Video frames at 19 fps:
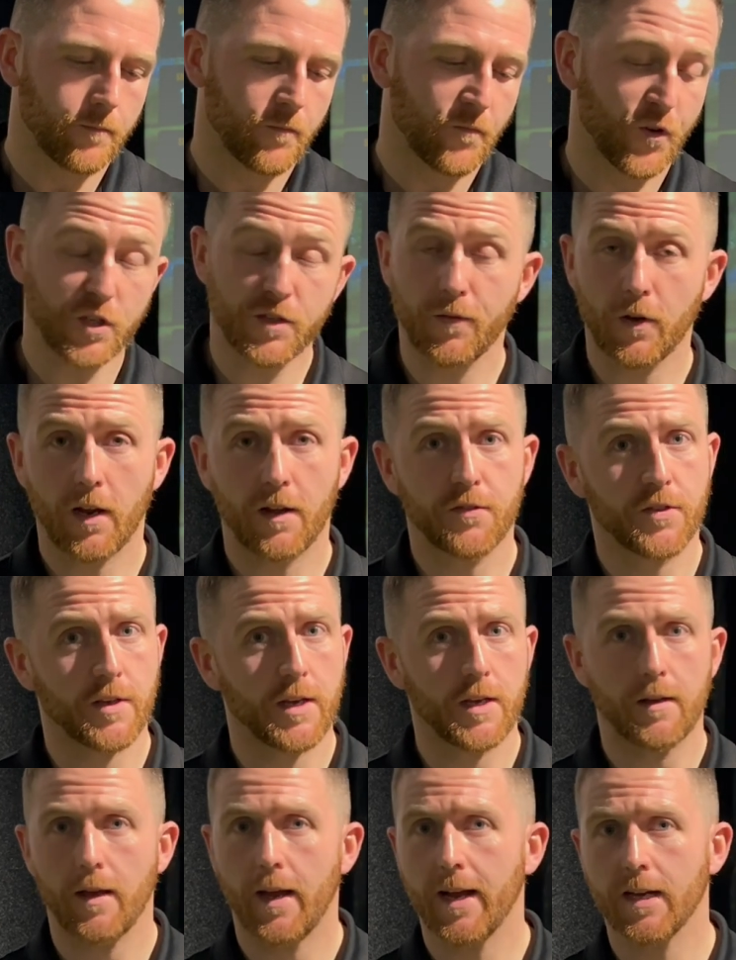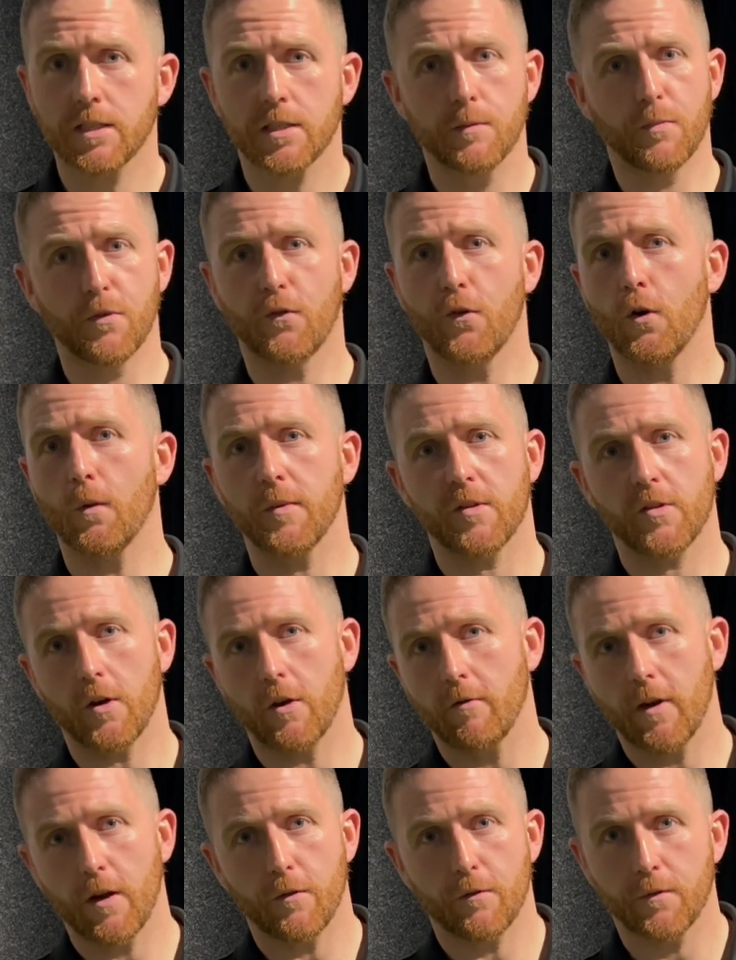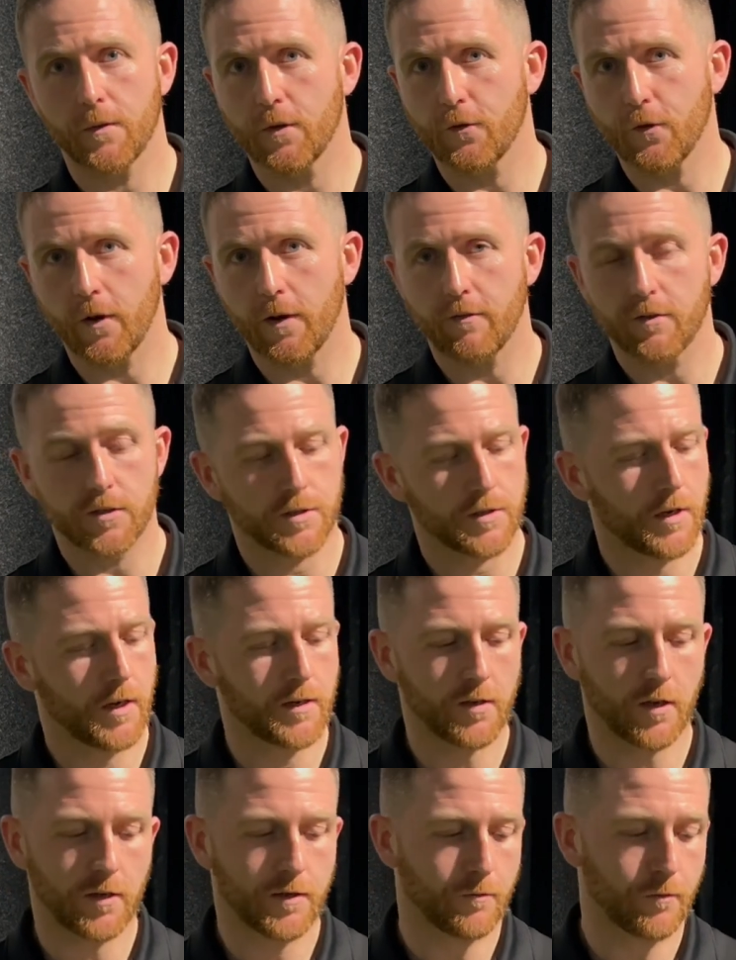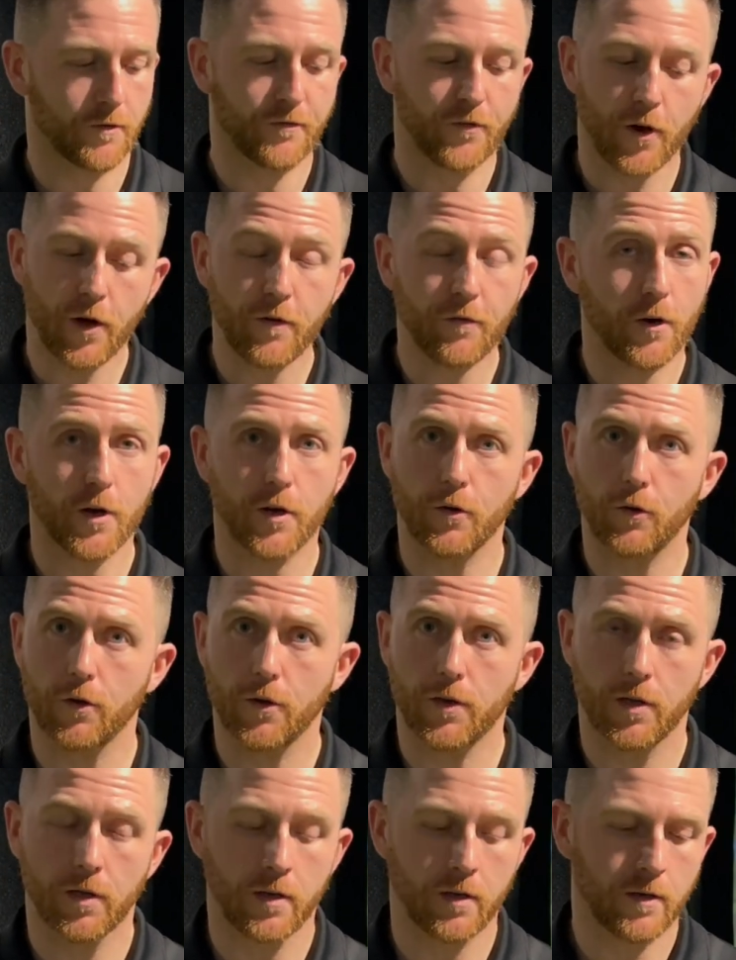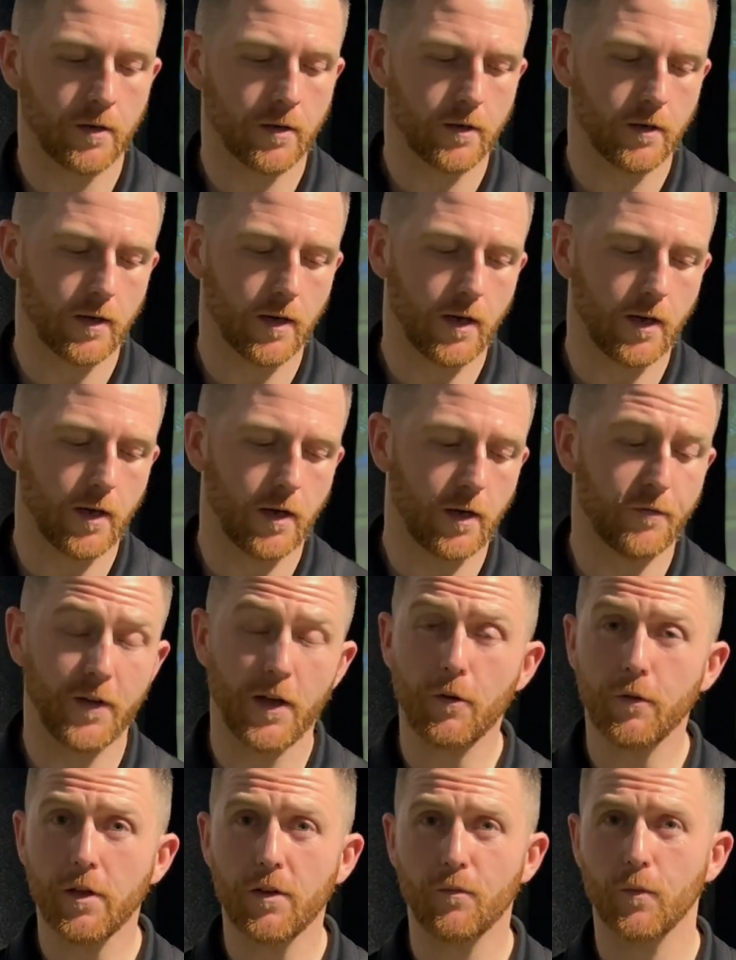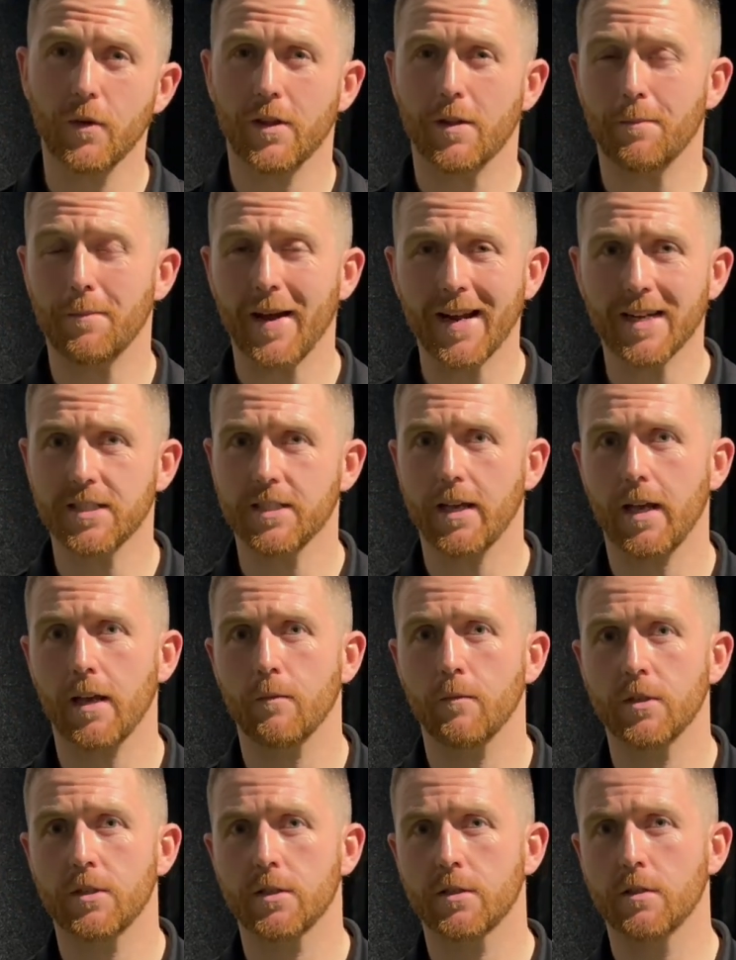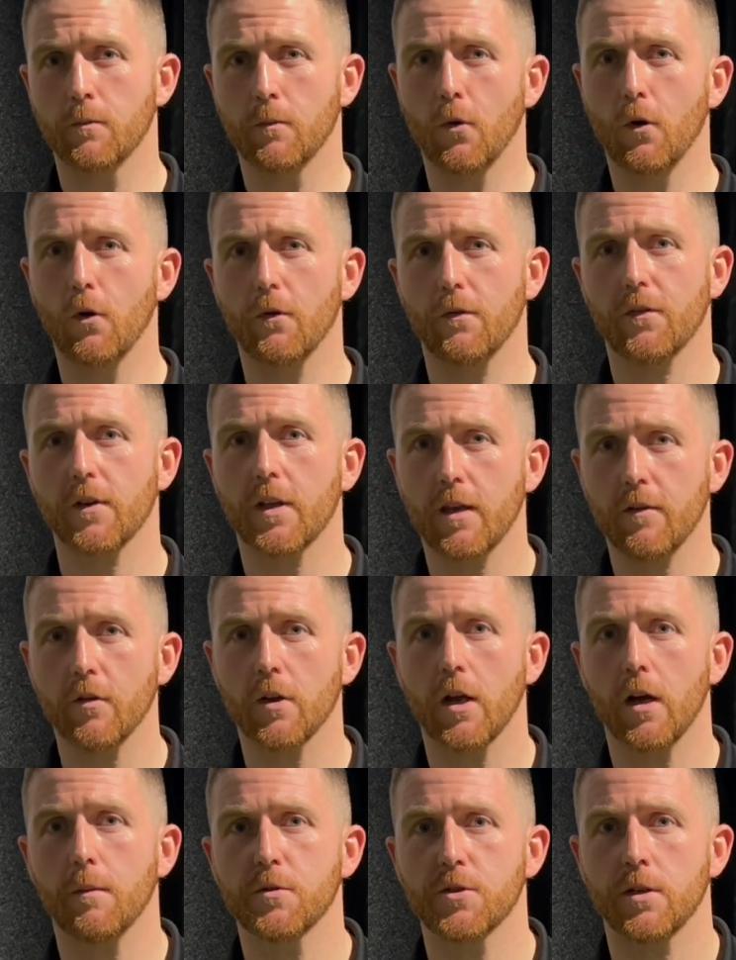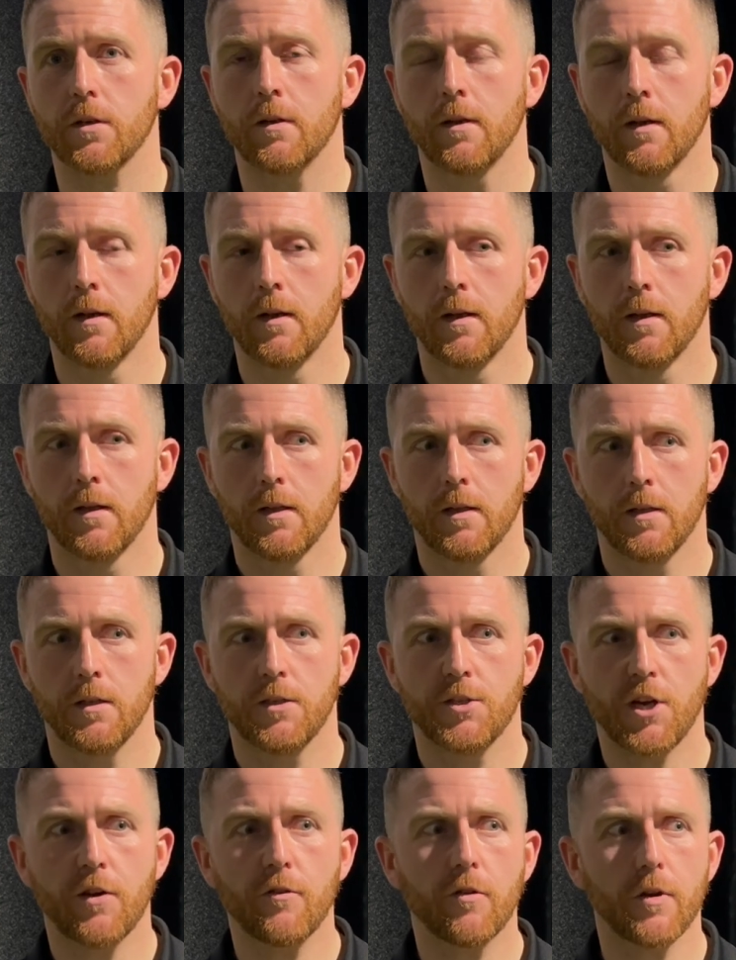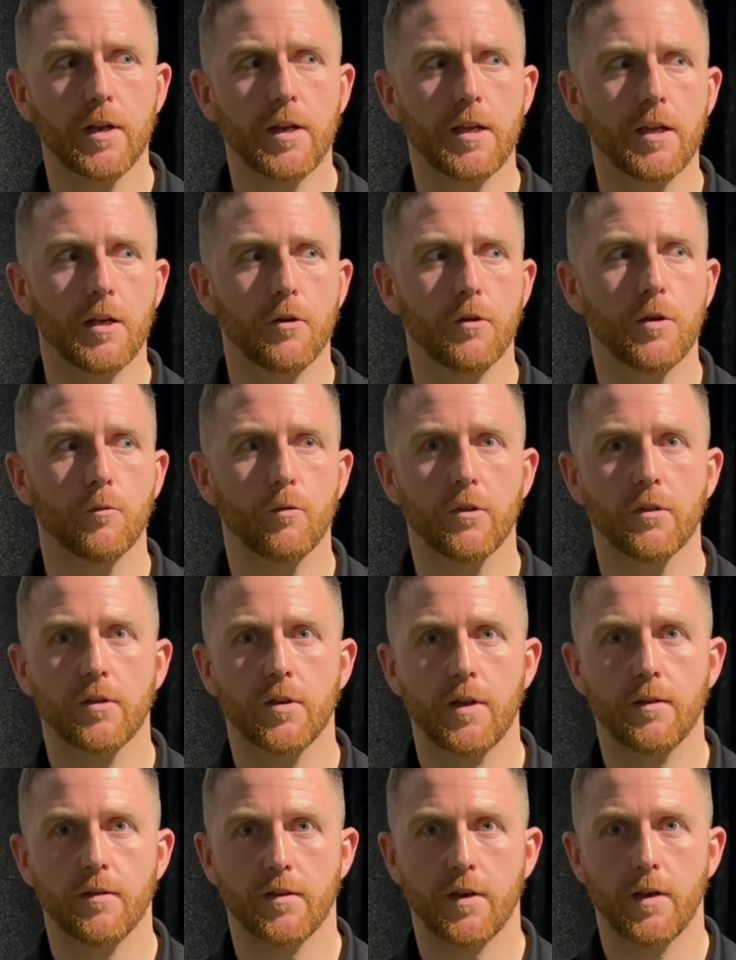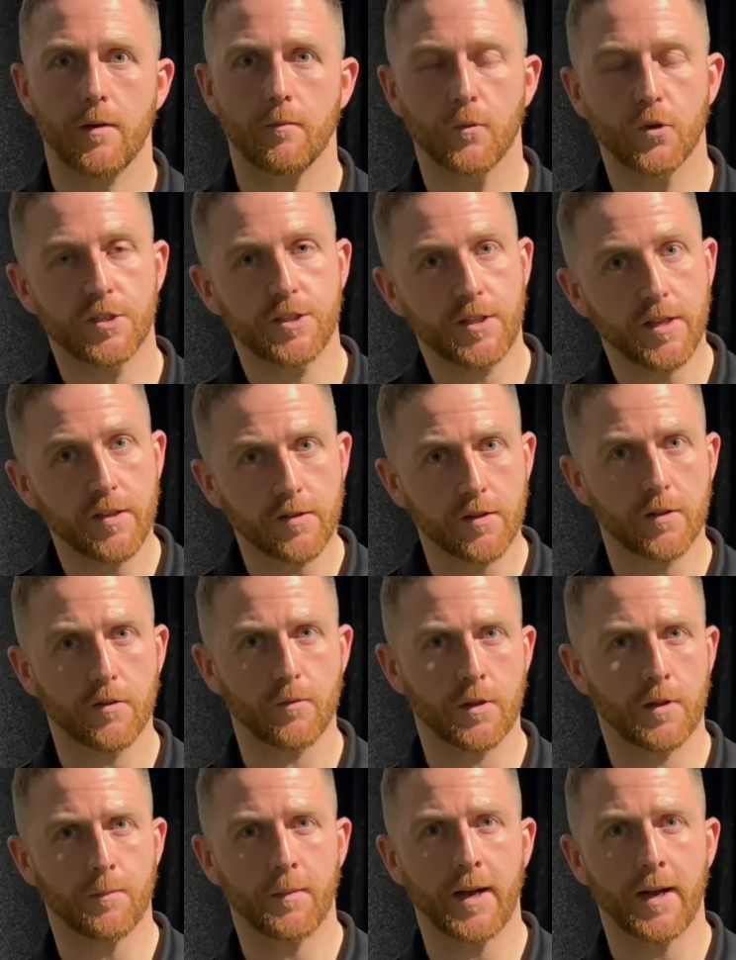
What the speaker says: First of all, I have to say, excellent performance all around from the drivers. I thought they were very, very good. I found even with the Max Head, which is the more forgiving option, generally, you wouldn't see, say, much distance with the